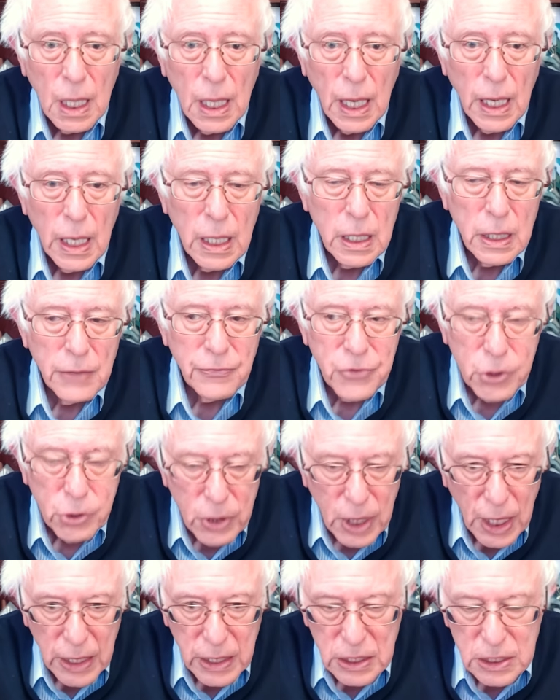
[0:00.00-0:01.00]
And if the
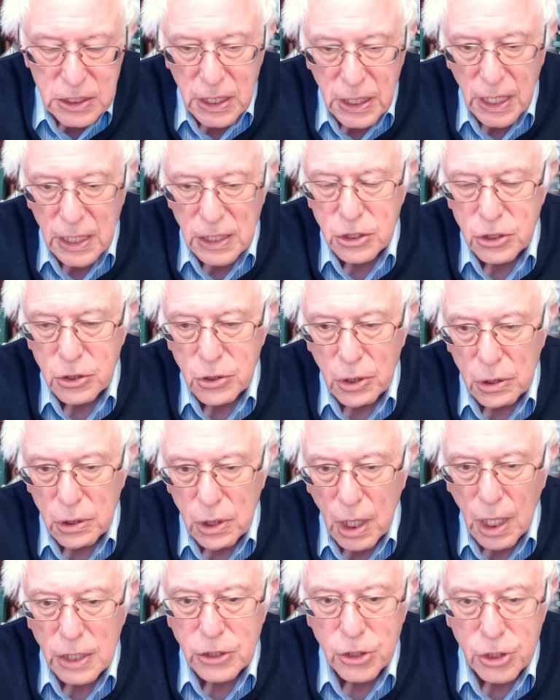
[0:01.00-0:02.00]
United States, the
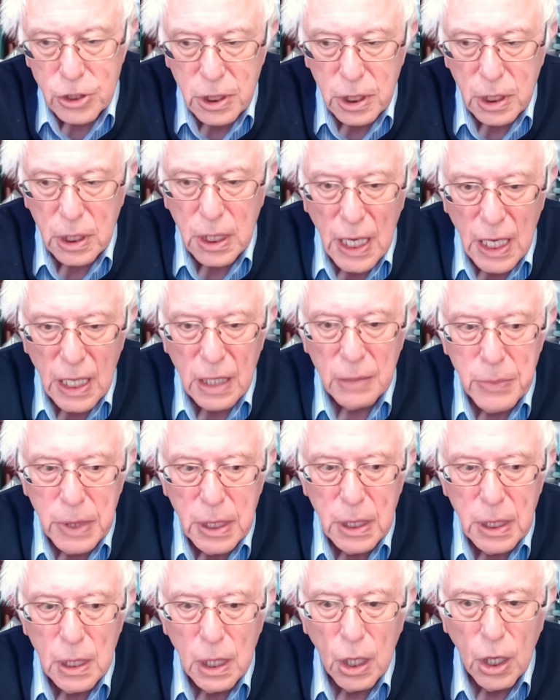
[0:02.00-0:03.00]
largest
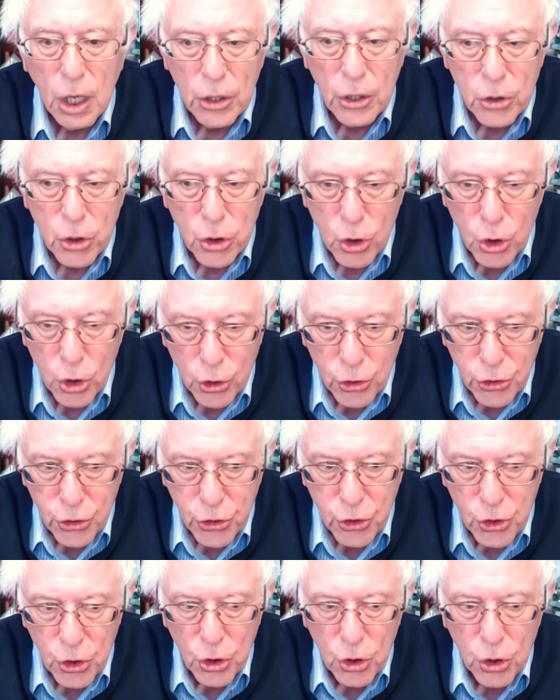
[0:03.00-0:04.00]
economy on earth,
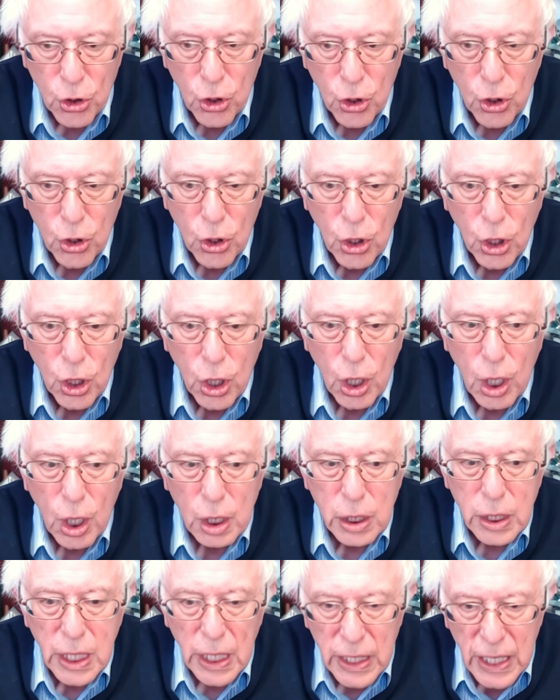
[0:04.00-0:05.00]

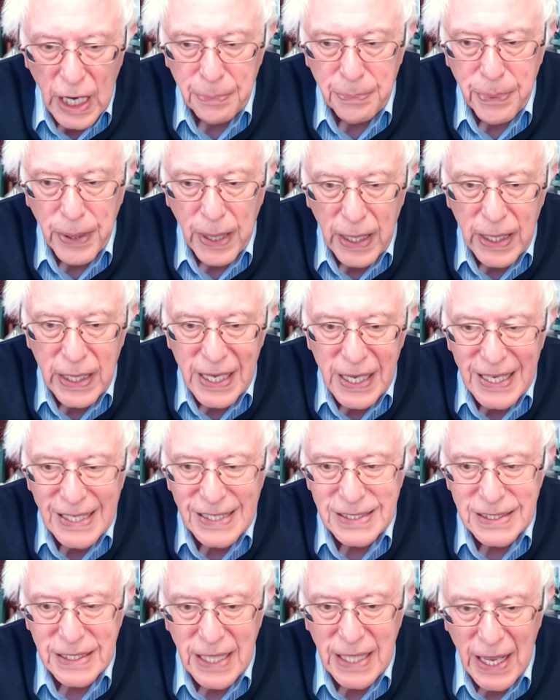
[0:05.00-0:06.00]
cannot pay
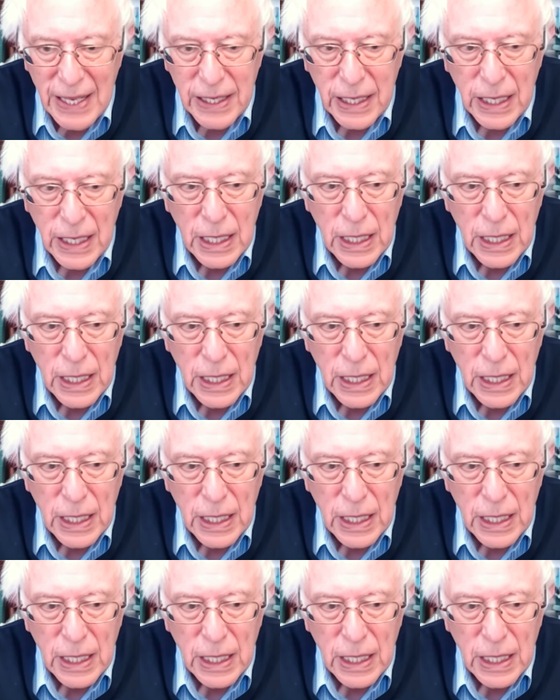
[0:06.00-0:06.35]
its debt,